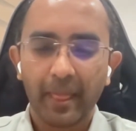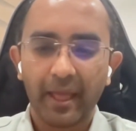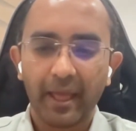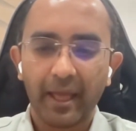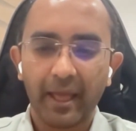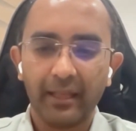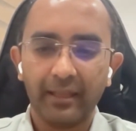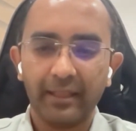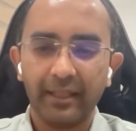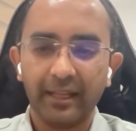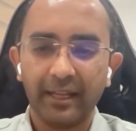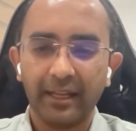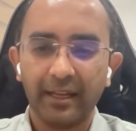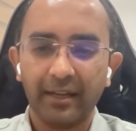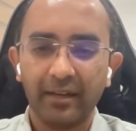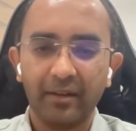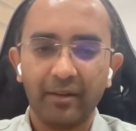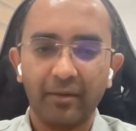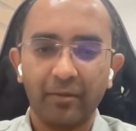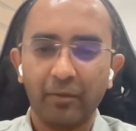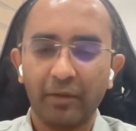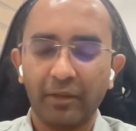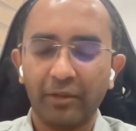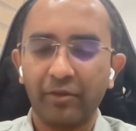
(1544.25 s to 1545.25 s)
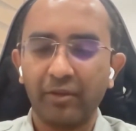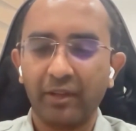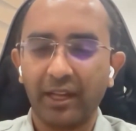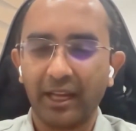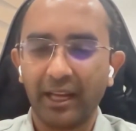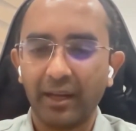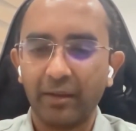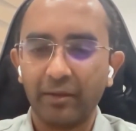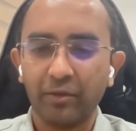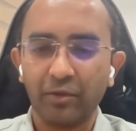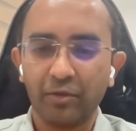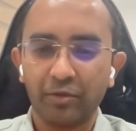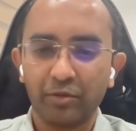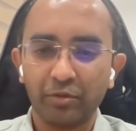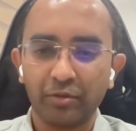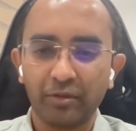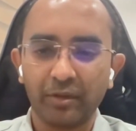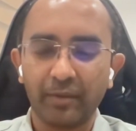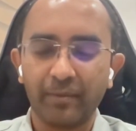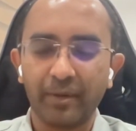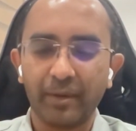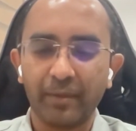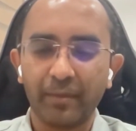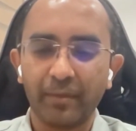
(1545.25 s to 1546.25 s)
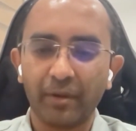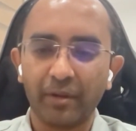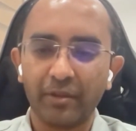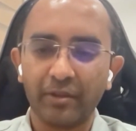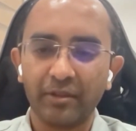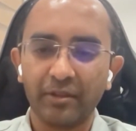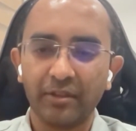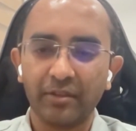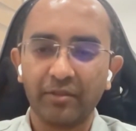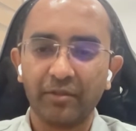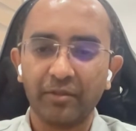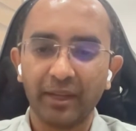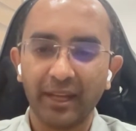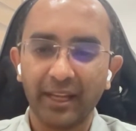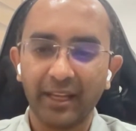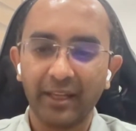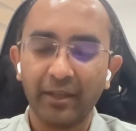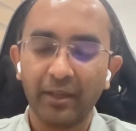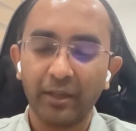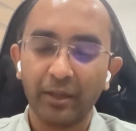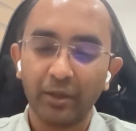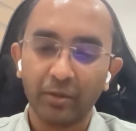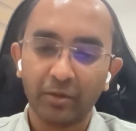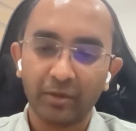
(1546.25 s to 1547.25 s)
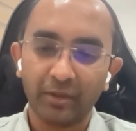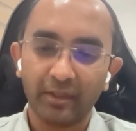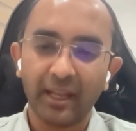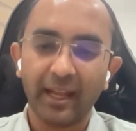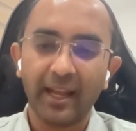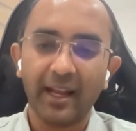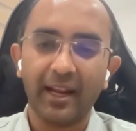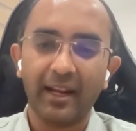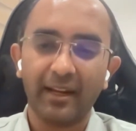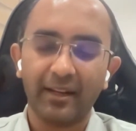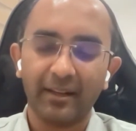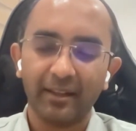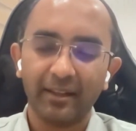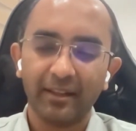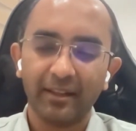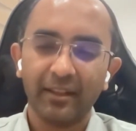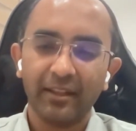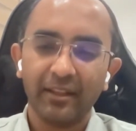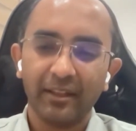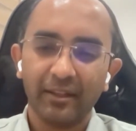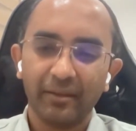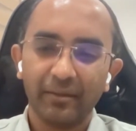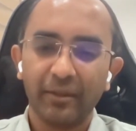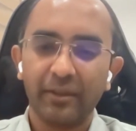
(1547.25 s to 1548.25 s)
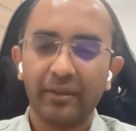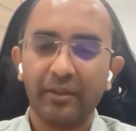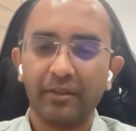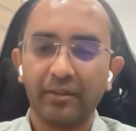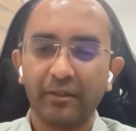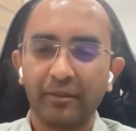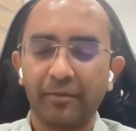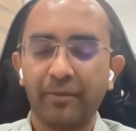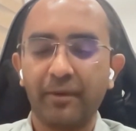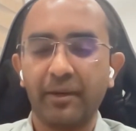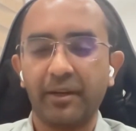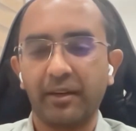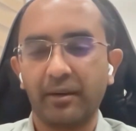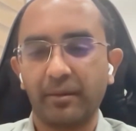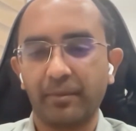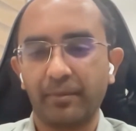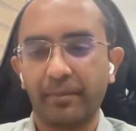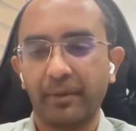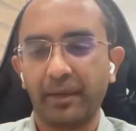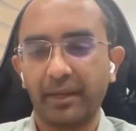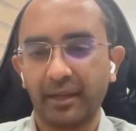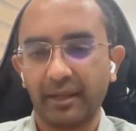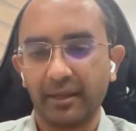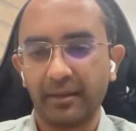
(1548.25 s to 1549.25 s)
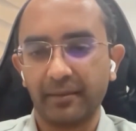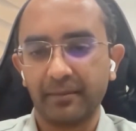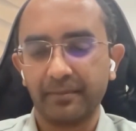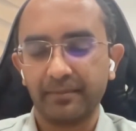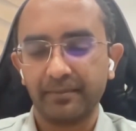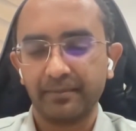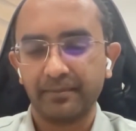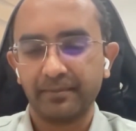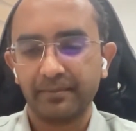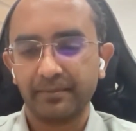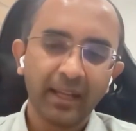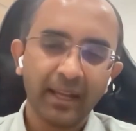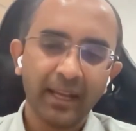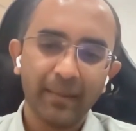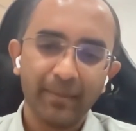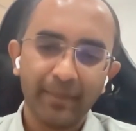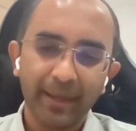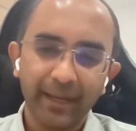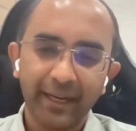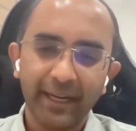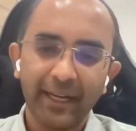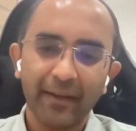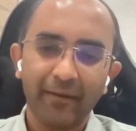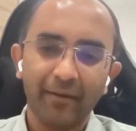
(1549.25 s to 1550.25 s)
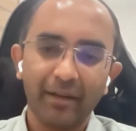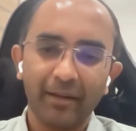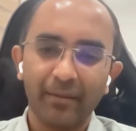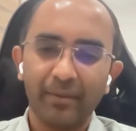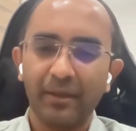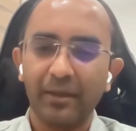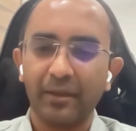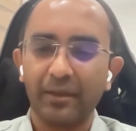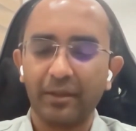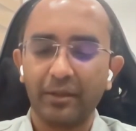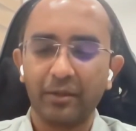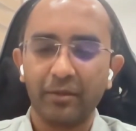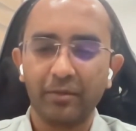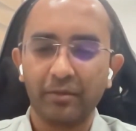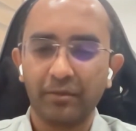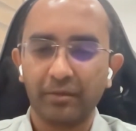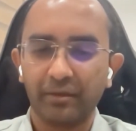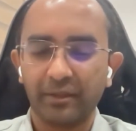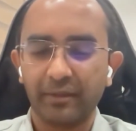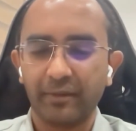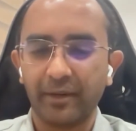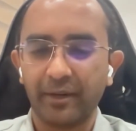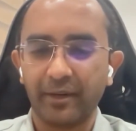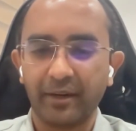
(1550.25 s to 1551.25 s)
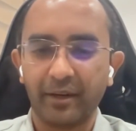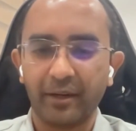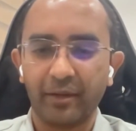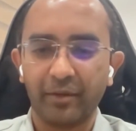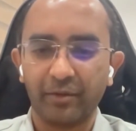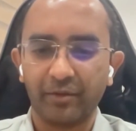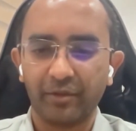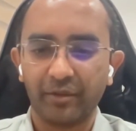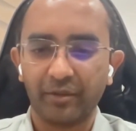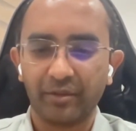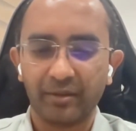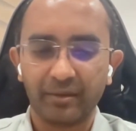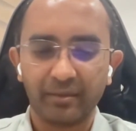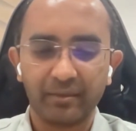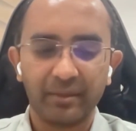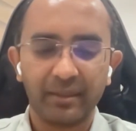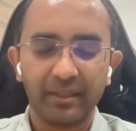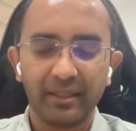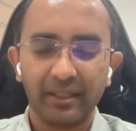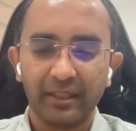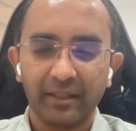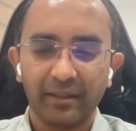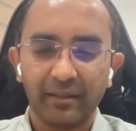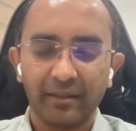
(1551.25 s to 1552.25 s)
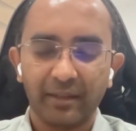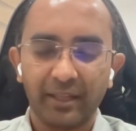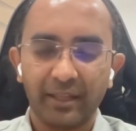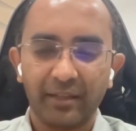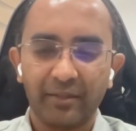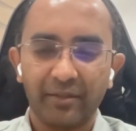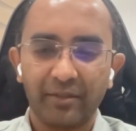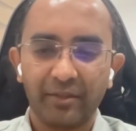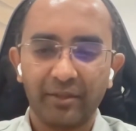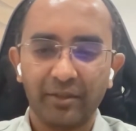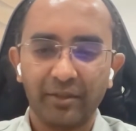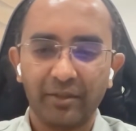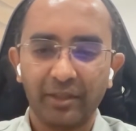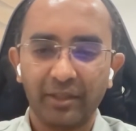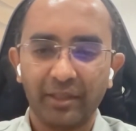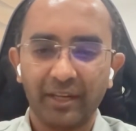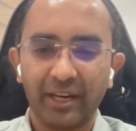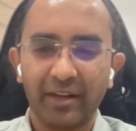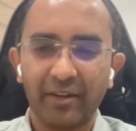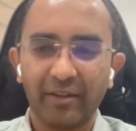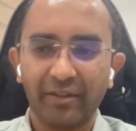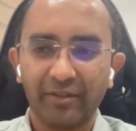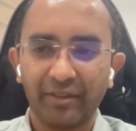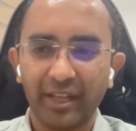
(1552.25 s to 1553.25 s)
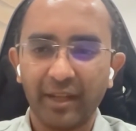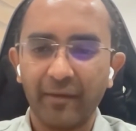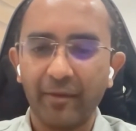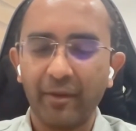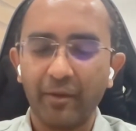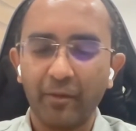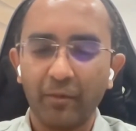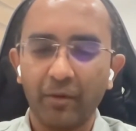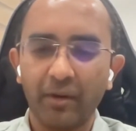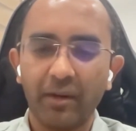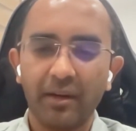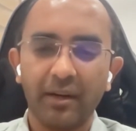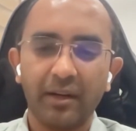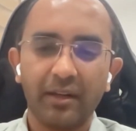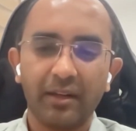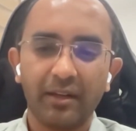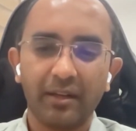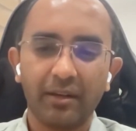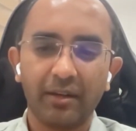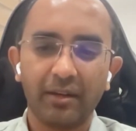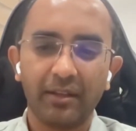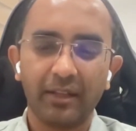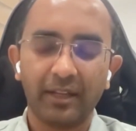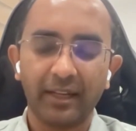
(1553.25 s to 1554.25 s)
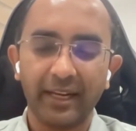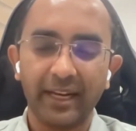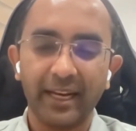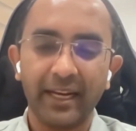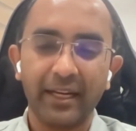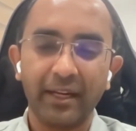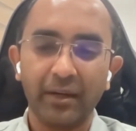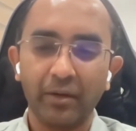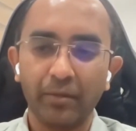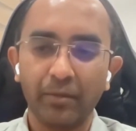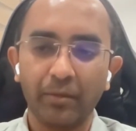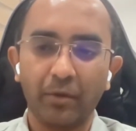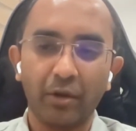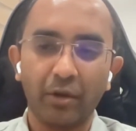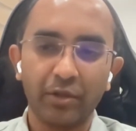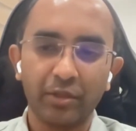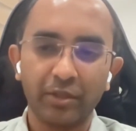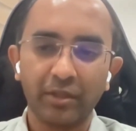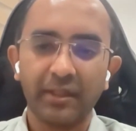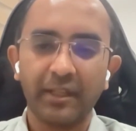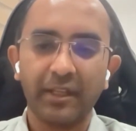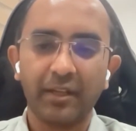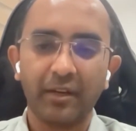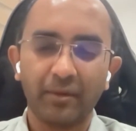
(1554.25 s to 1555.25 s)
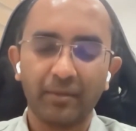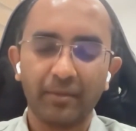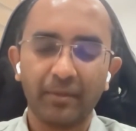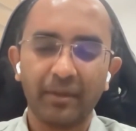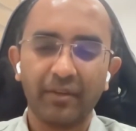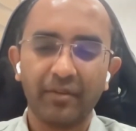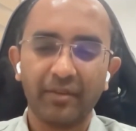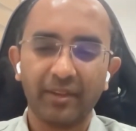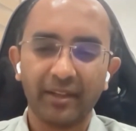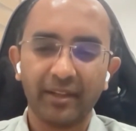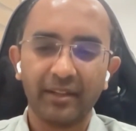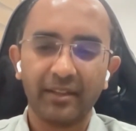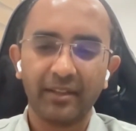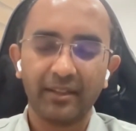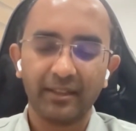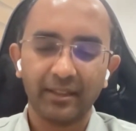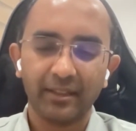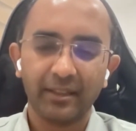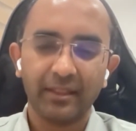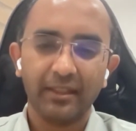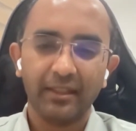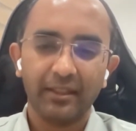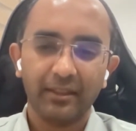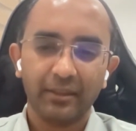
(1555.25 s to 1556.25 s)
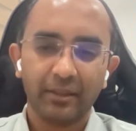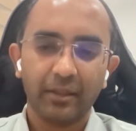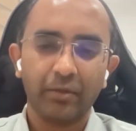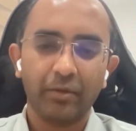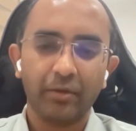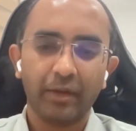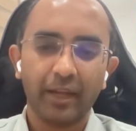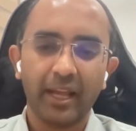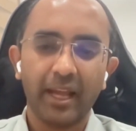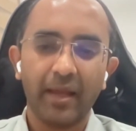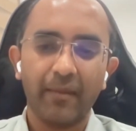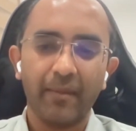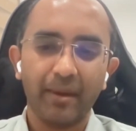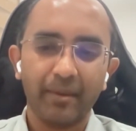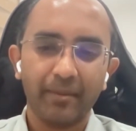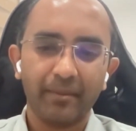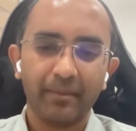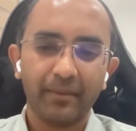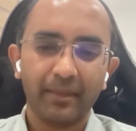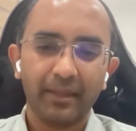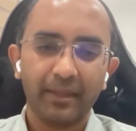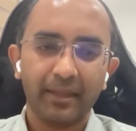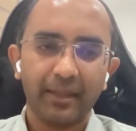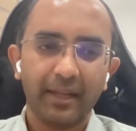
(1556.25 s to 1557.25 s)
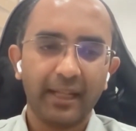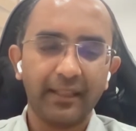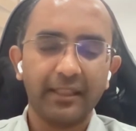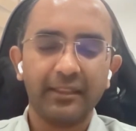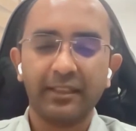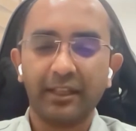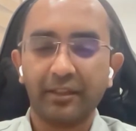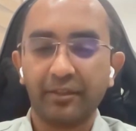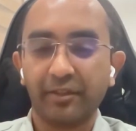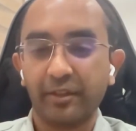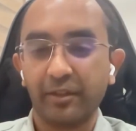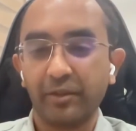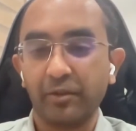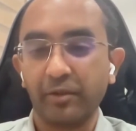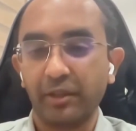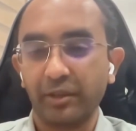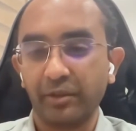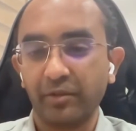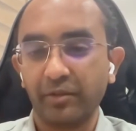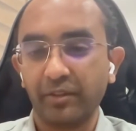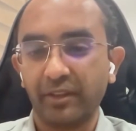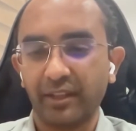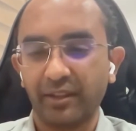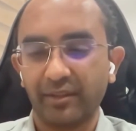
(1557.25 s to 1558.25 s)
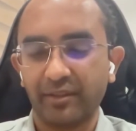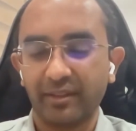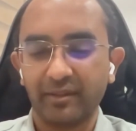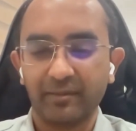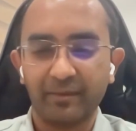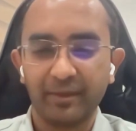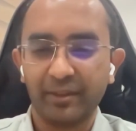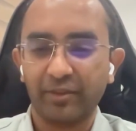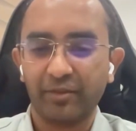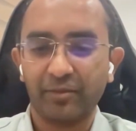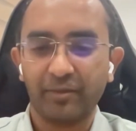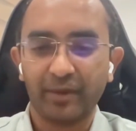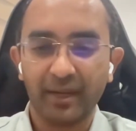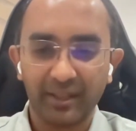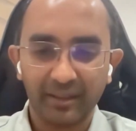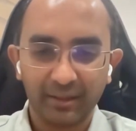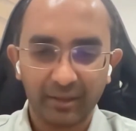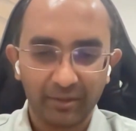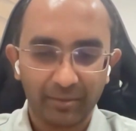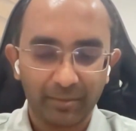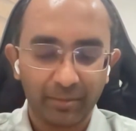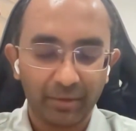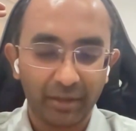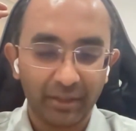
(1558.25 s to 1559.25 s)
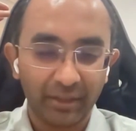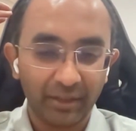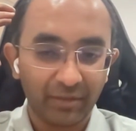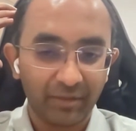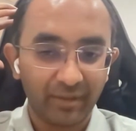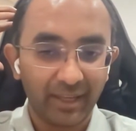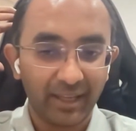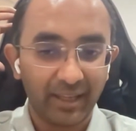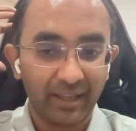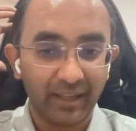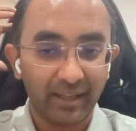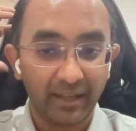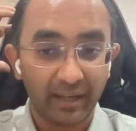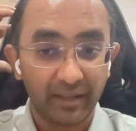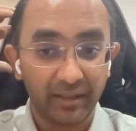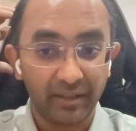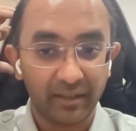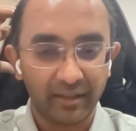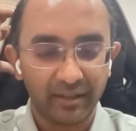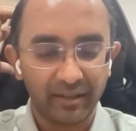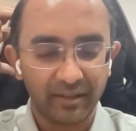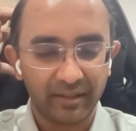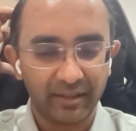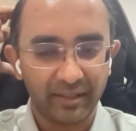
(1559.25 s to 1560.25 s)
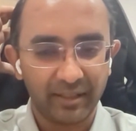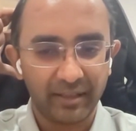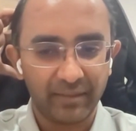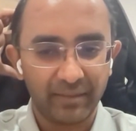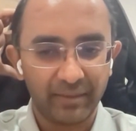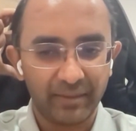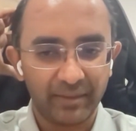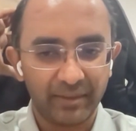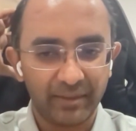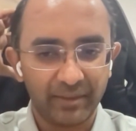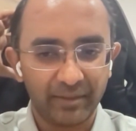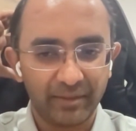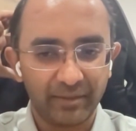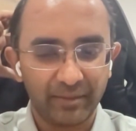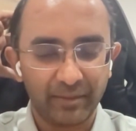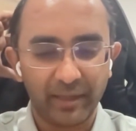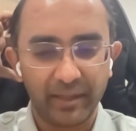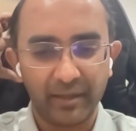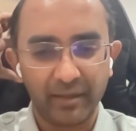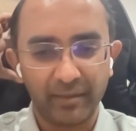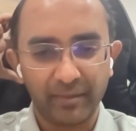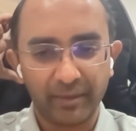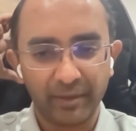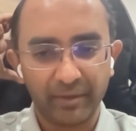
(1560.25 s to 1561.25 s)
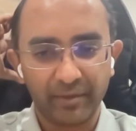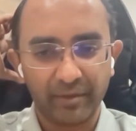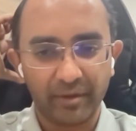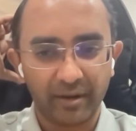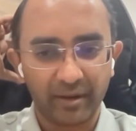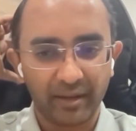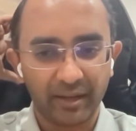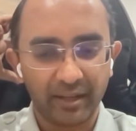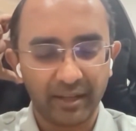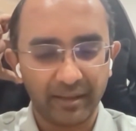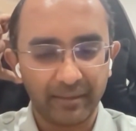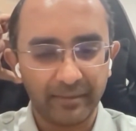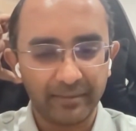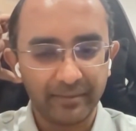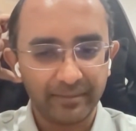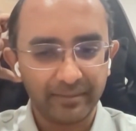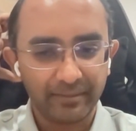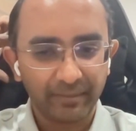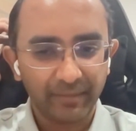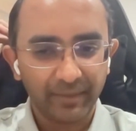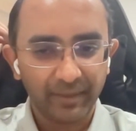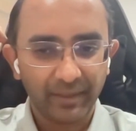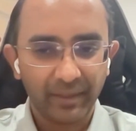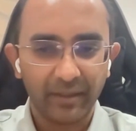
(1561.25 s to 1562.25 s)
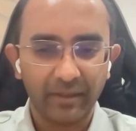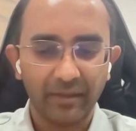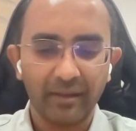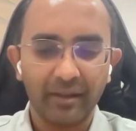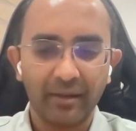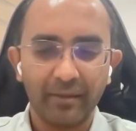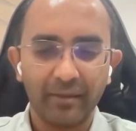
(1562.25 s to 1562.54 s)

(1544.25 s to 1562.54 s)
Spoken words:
And then once you have those two separate modules, you include that with your Flutter plugin and make it available to the Flutter ecosystem, right? So you're kind of saving work on the native module development side through KMM. I think that's a good use case, and which is why these projects like Flutter, right, which is Flutter plus Kotlin, are